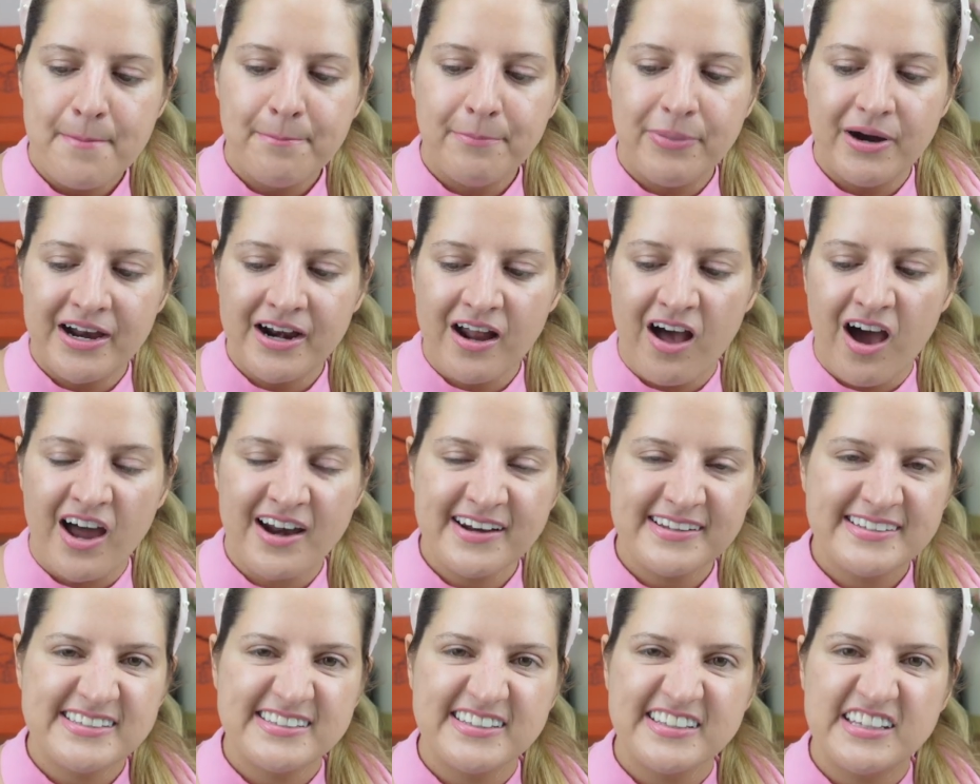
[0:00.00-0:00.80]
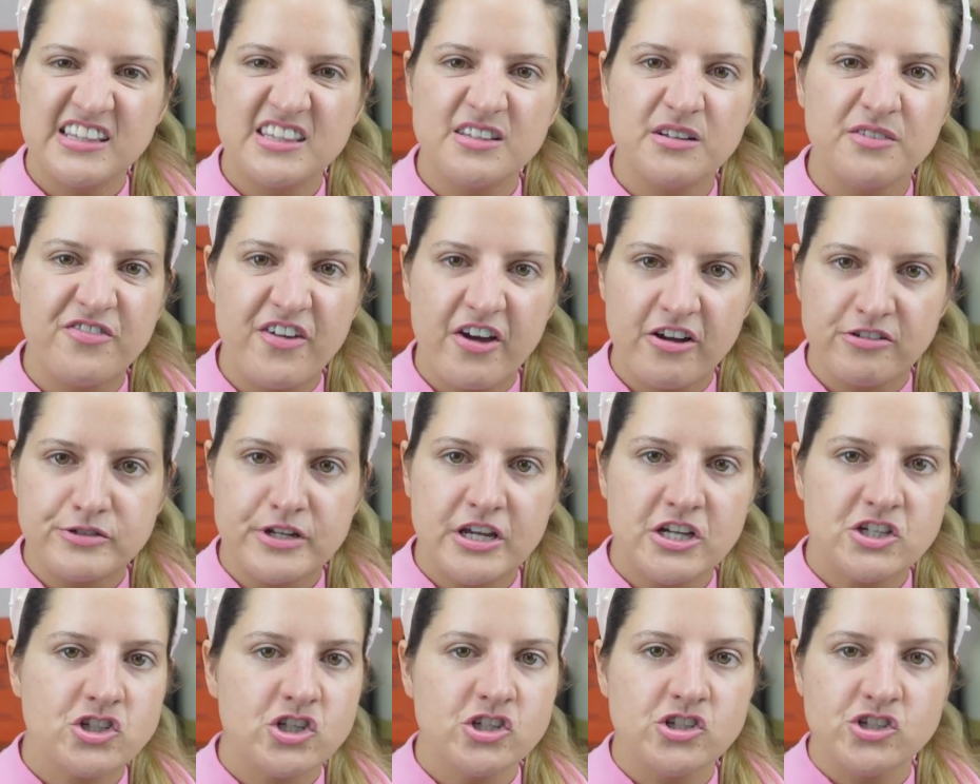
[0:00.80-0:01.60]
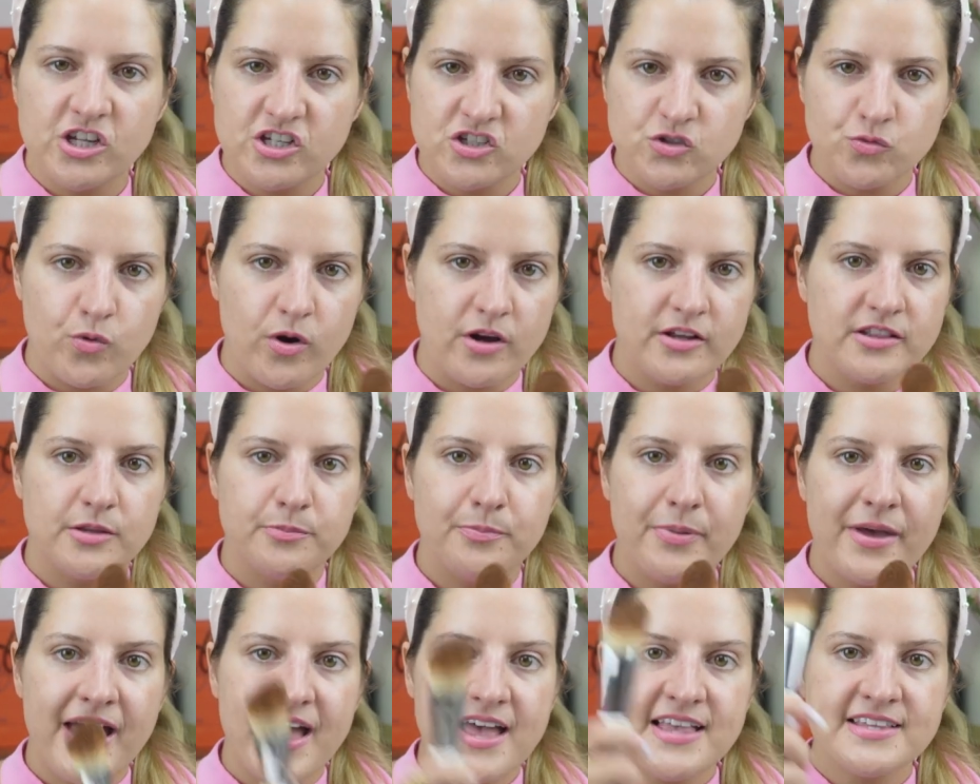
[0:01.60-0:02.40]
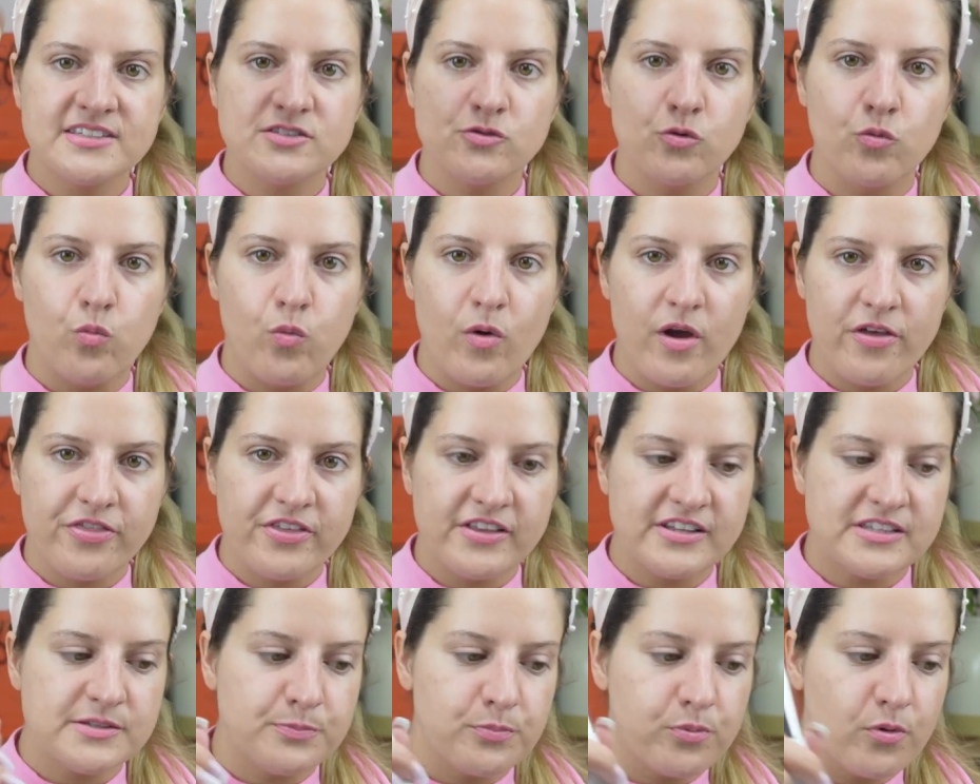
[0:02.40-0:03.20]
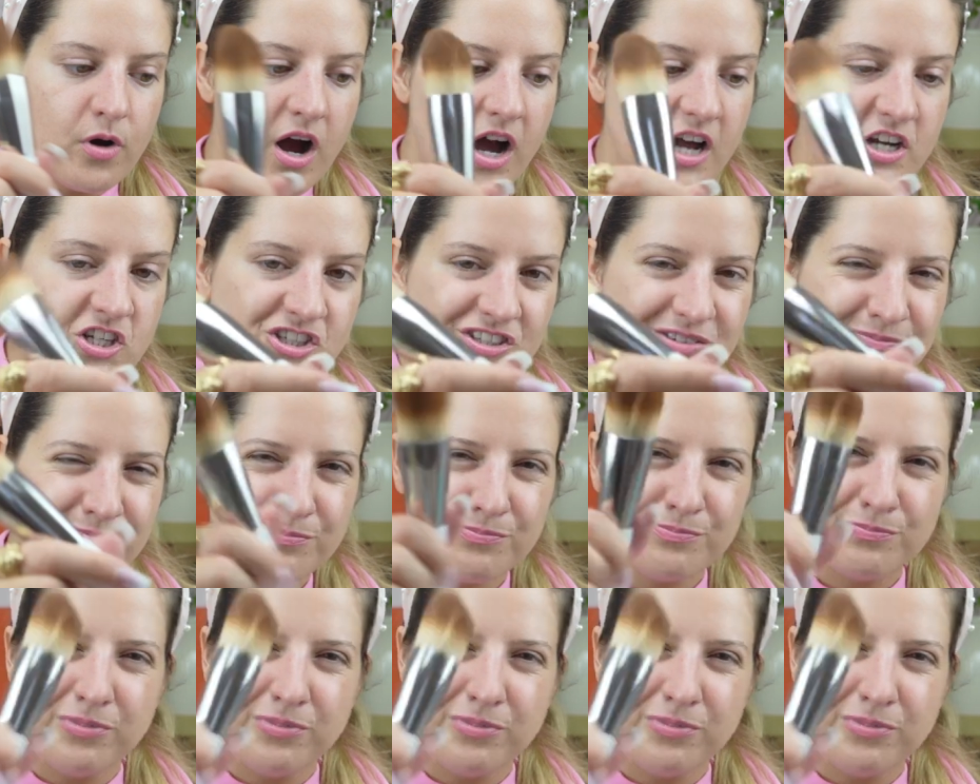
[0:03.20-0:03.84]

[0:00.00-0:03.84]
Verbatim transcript: but honestly, the foundation does work the best with its brush.